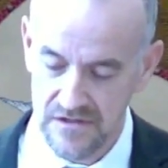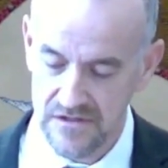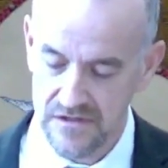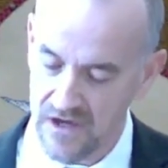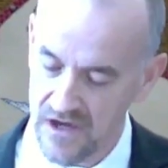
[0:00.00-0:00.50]

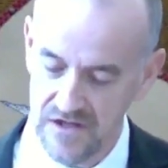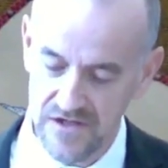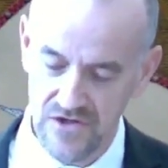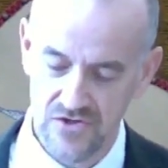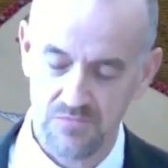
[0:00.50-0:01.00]
God had
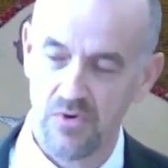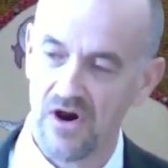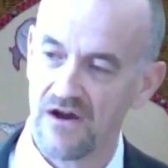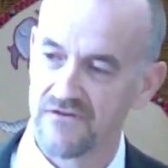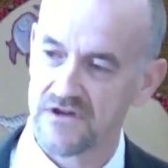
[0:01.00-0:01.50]
used
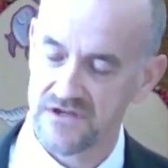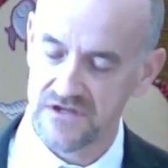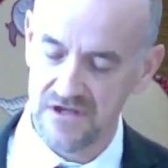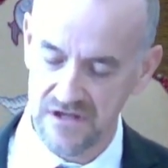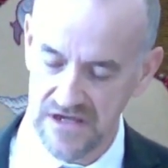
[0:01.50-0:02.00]
prophets
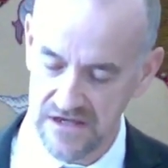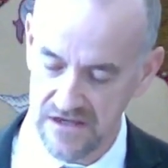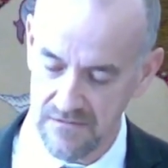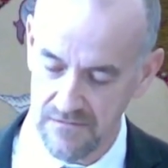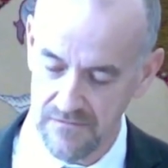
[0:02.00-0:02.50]
to lead
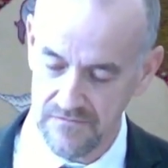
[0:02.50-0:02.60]
them,